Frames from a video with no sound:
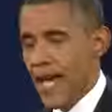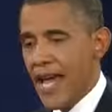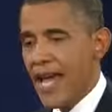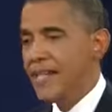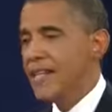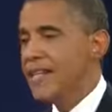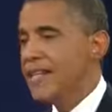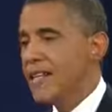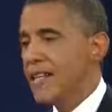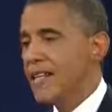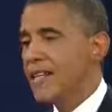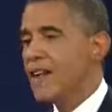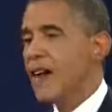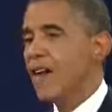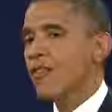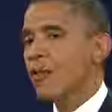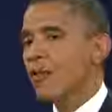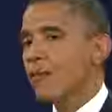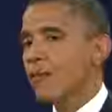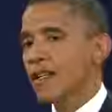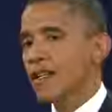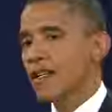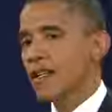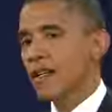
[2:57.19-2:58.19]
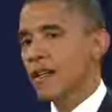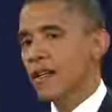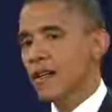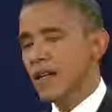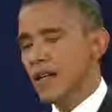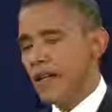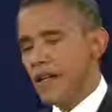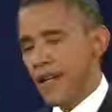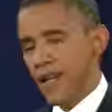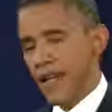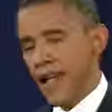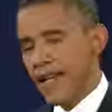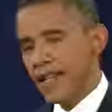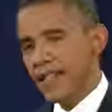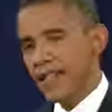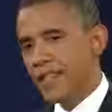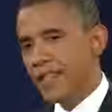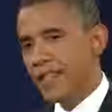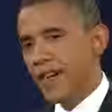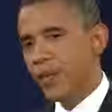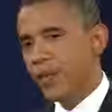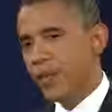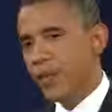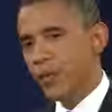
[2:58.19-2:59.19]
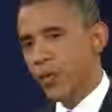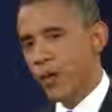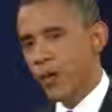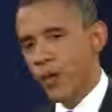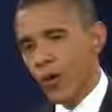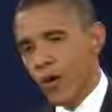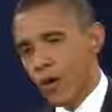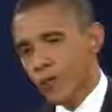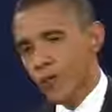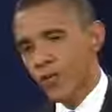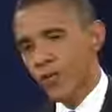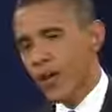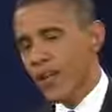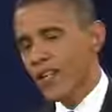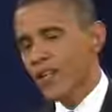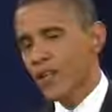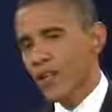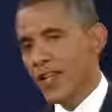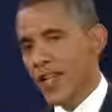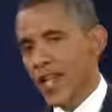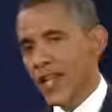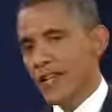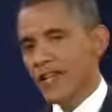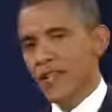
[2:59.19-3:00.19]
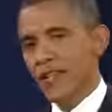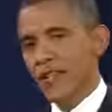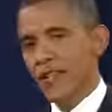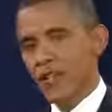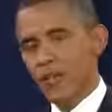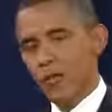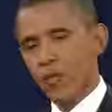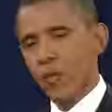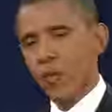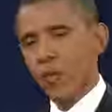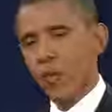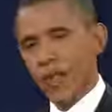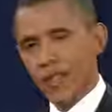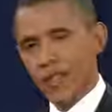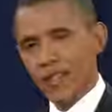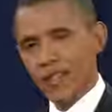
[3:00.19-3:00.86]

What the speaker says: 18 government programs for education that were